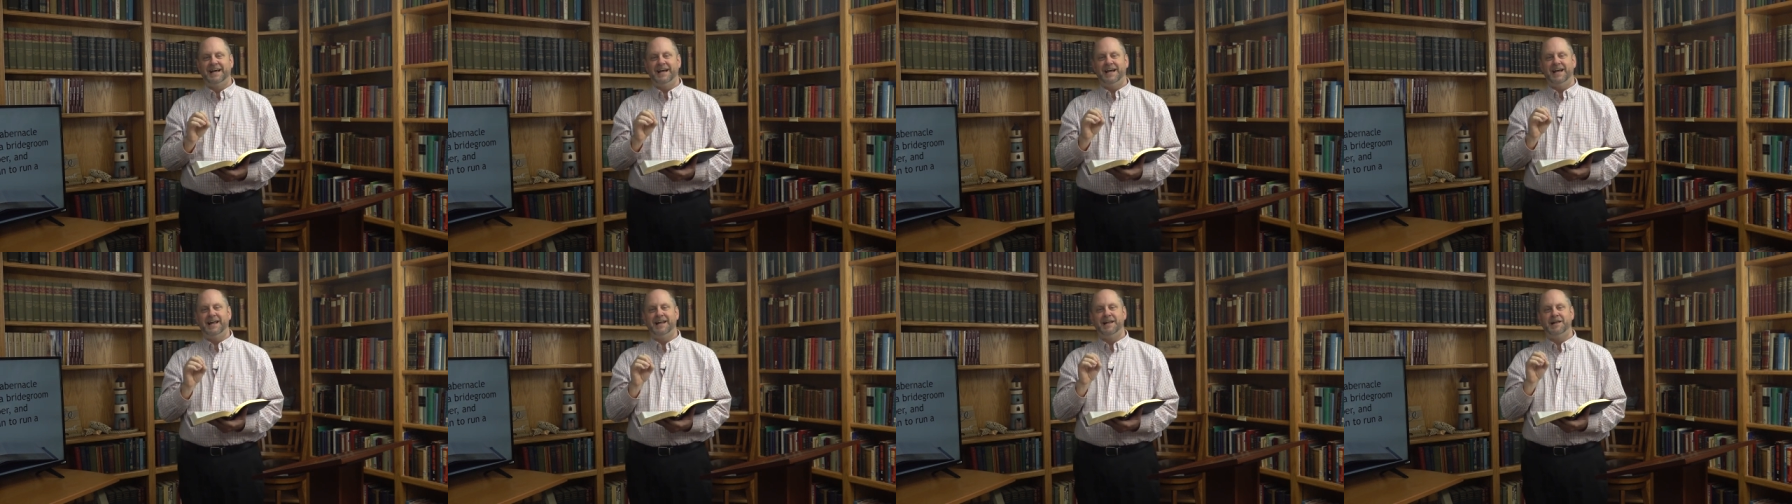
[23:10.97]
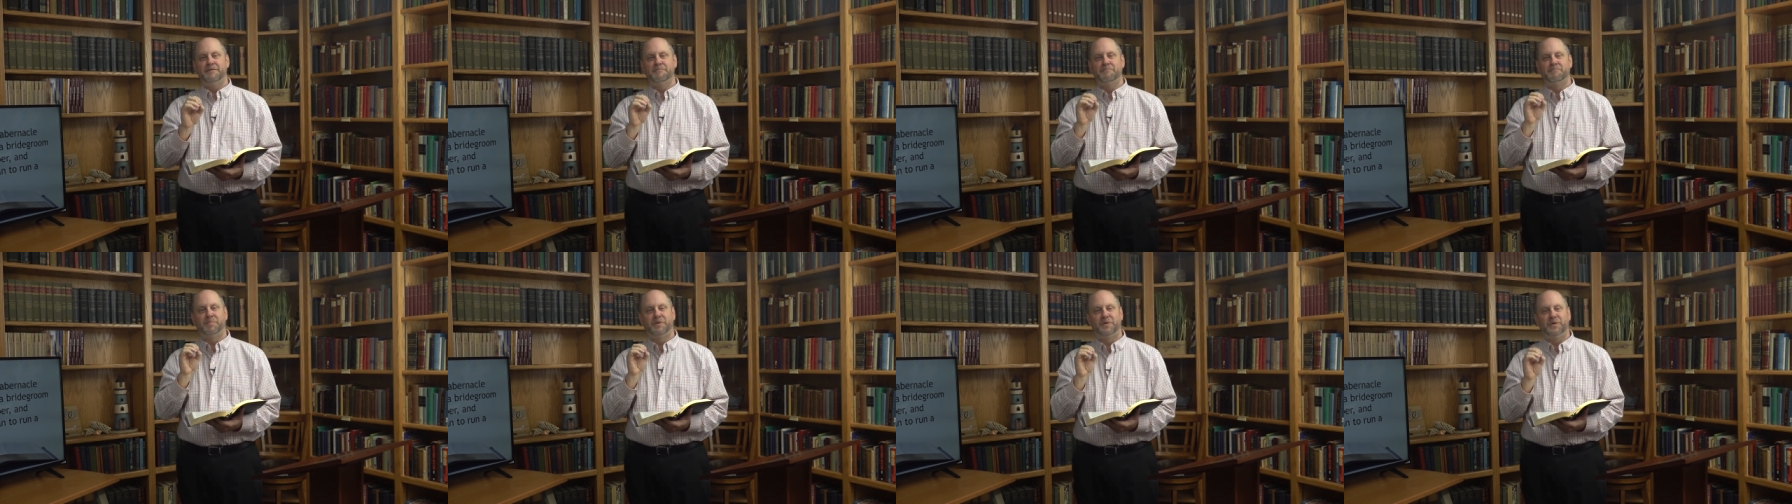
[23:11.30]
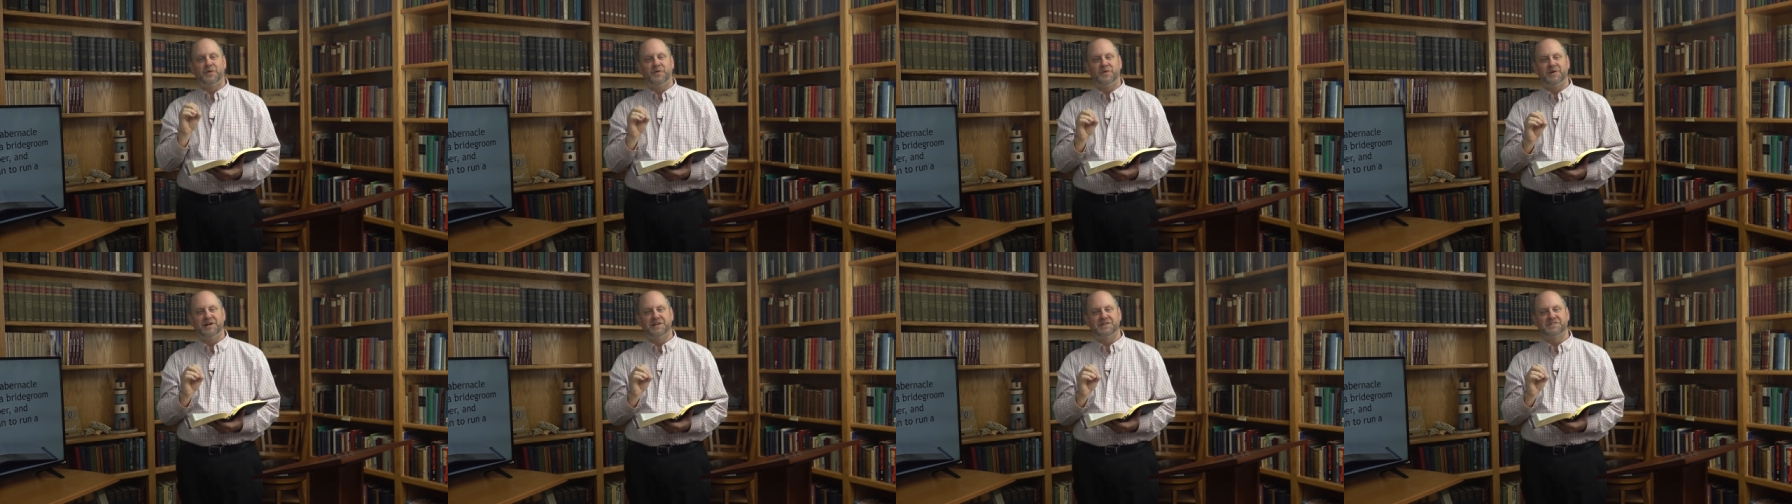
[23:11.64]
and
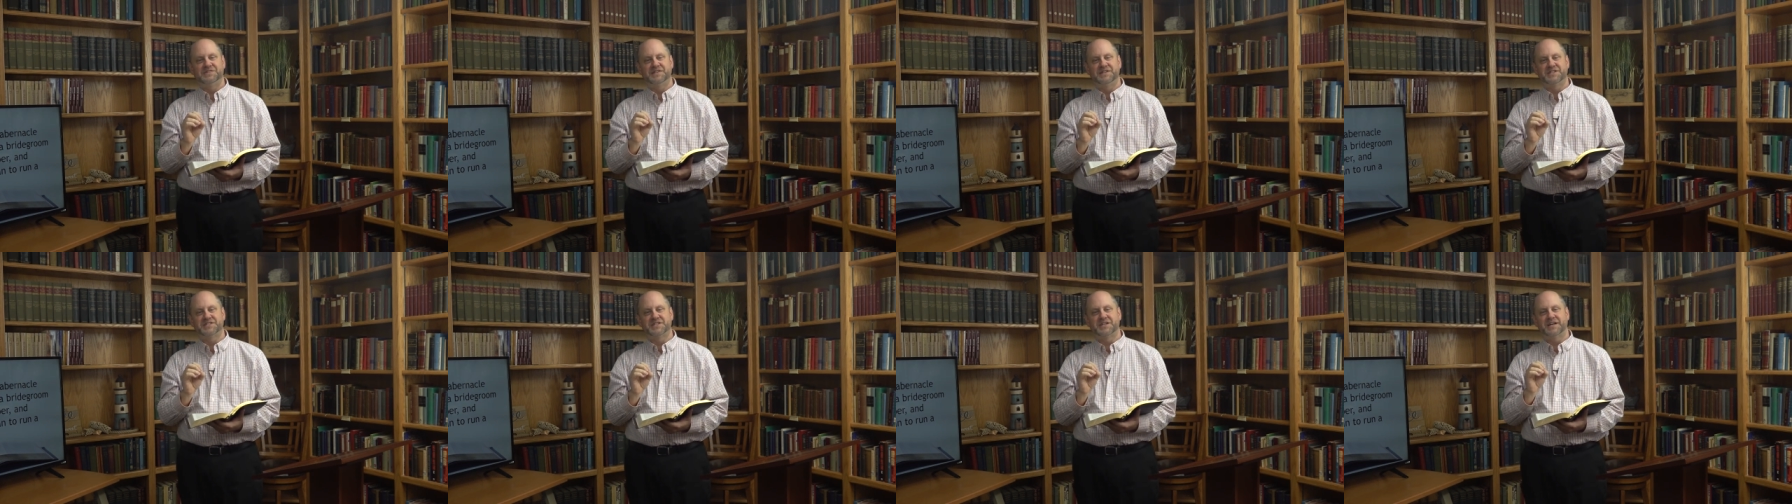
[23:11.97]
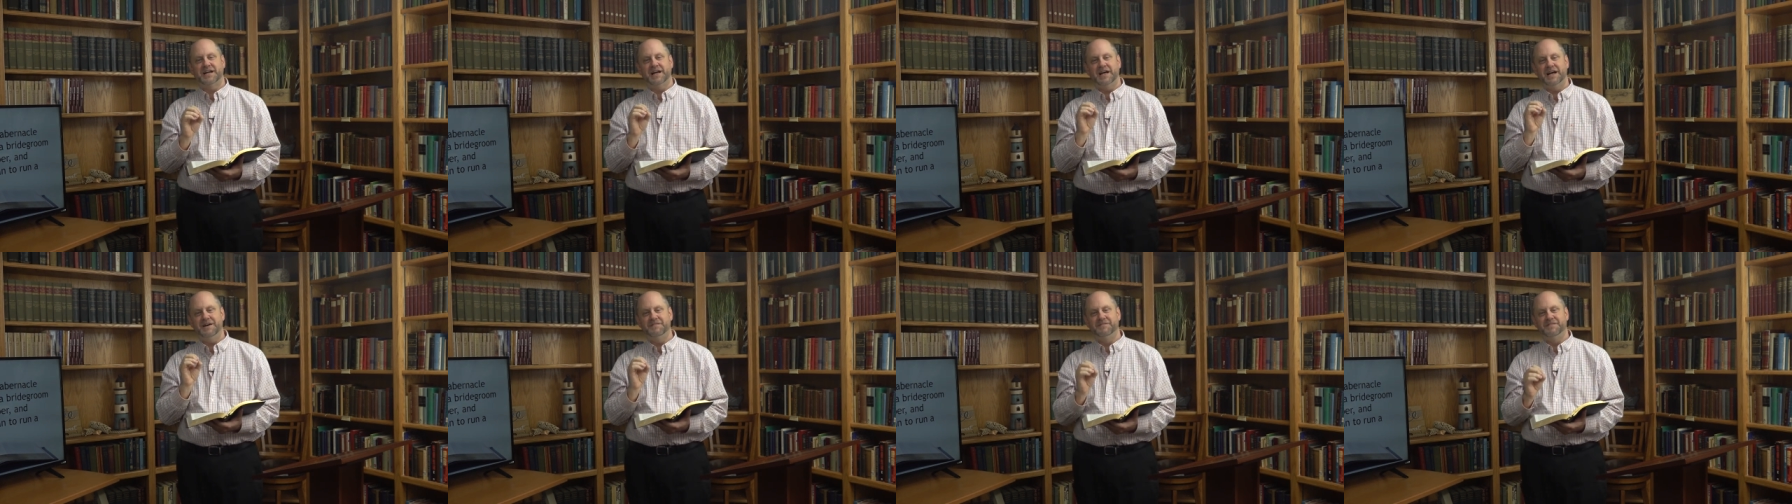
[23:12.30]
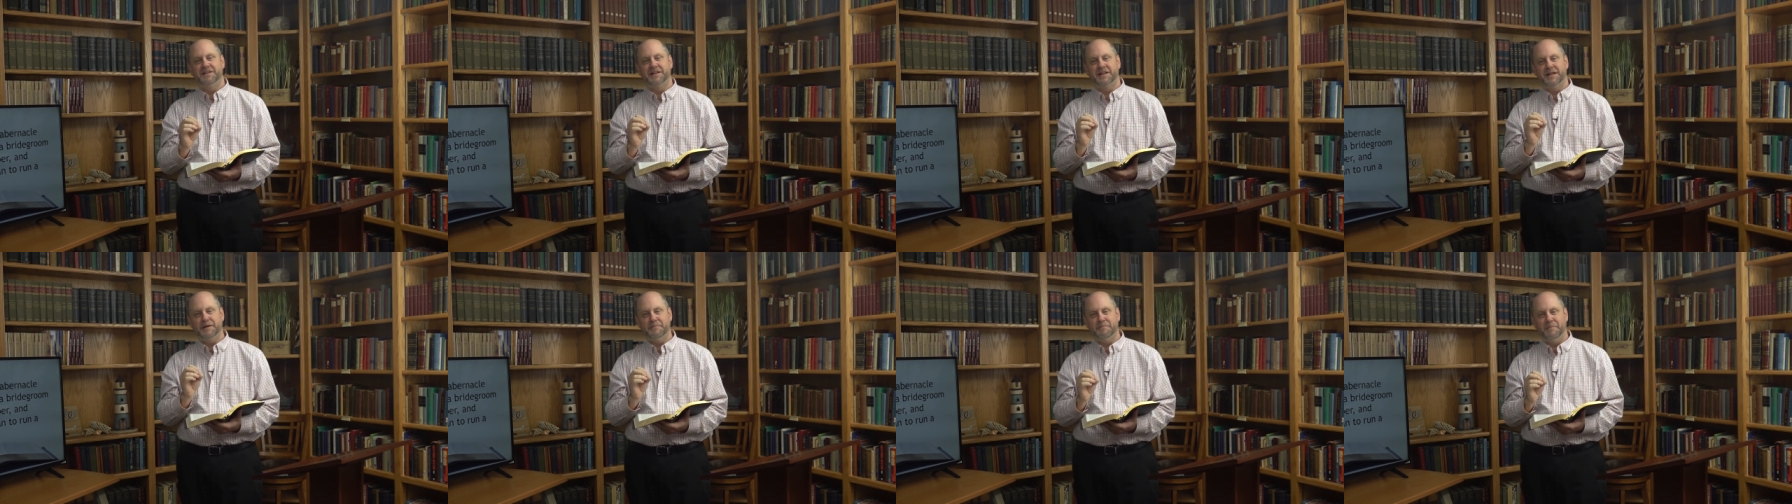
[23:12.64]
employ such a
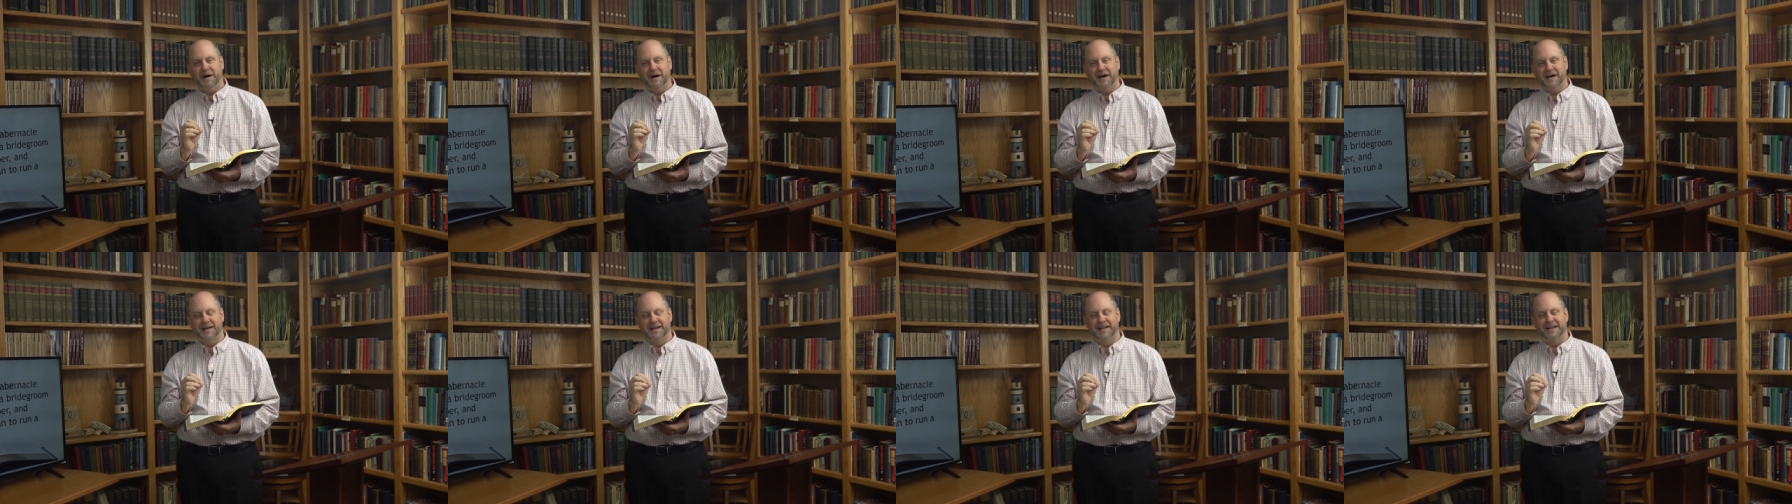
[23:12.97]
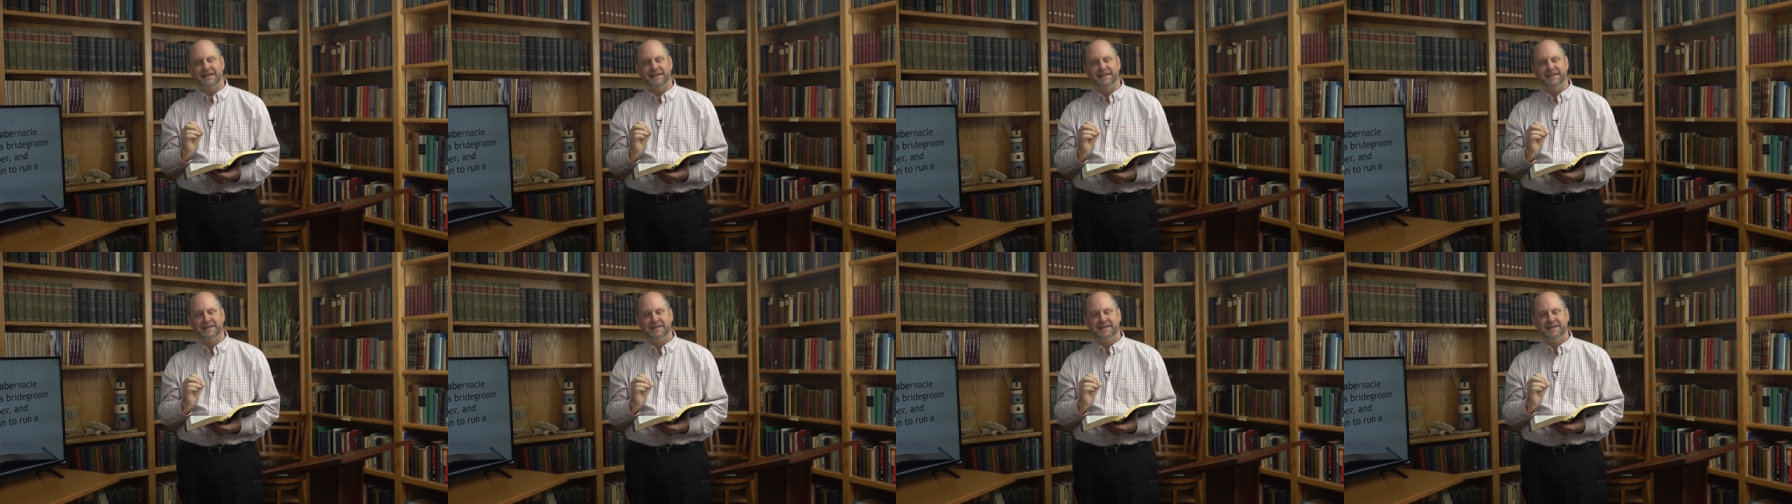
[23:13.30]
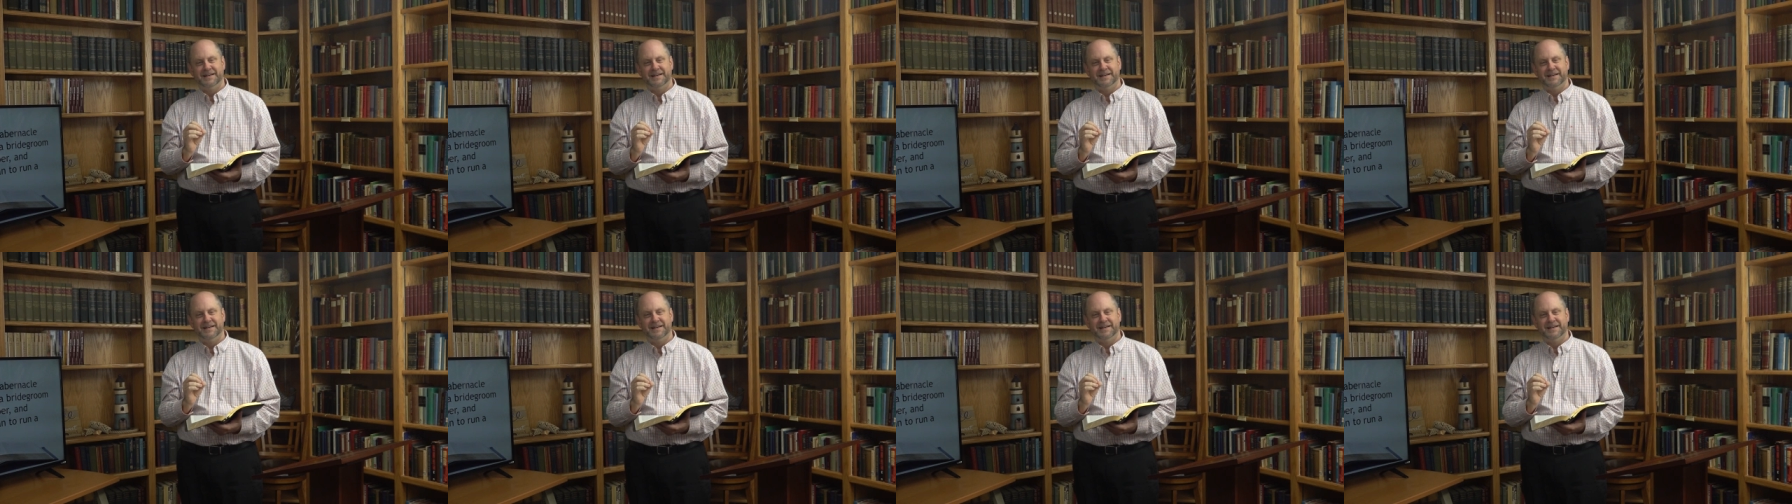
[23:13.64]
heavenly body